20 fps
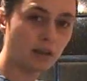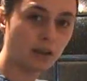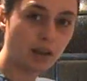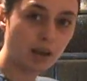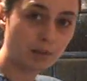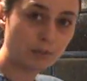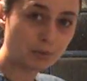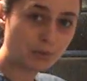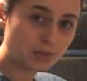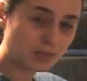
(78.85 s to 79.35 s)

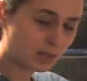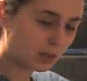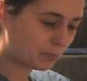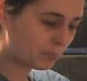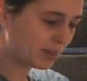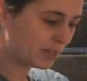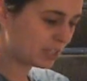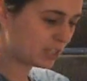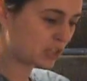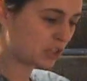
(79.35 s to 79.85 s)
I'm using a
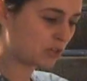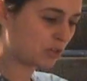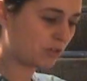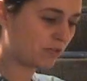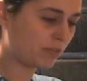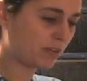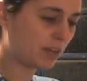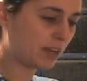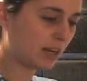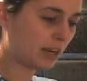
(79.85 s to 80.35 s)
mixture of
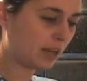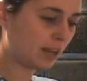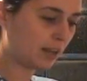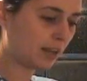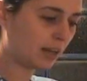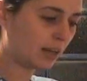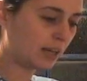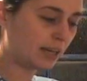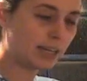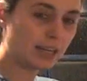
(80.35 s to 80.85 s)

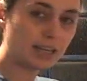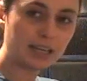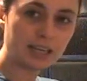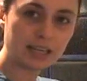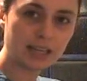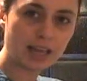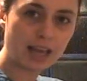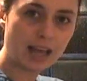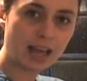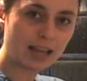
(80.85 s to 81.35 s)
leek
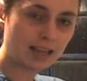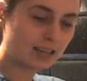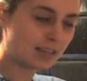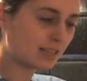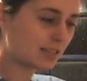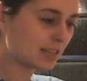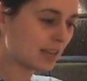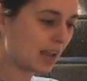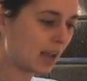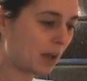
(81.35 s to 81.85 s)
and
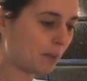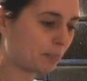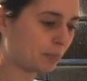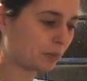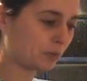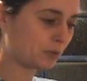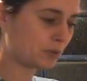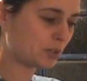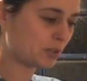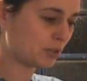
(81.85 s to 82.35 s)

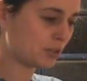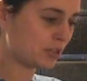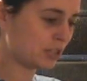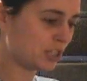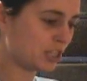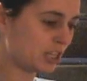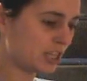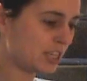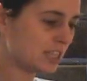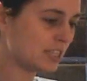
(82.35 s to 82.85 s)
apple
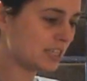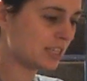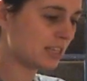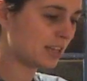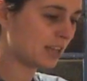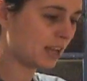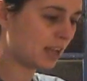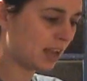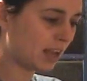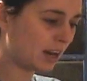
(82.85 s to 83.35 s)
sausages,
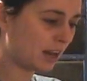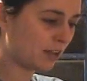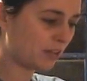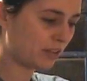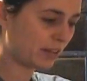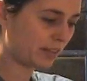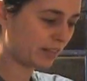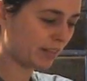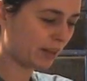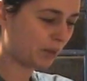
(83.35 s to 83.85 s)
and I
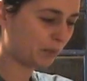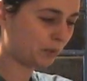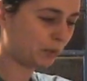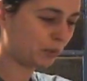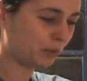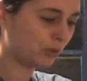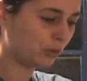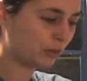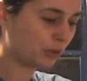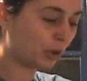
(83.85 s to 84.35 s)
think that will
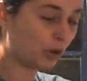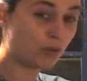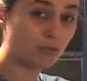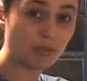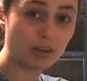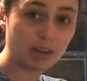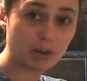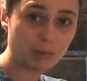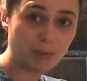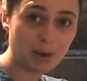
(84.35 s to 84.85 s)
go
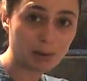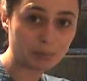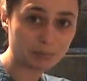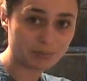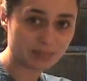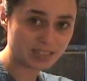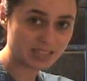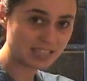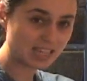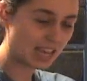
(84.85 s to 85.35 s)
really well
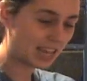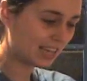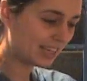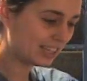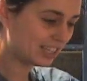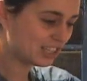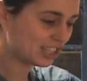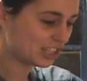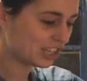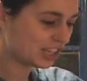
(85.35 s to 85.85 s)
with the
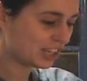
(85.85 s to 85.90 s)
sage.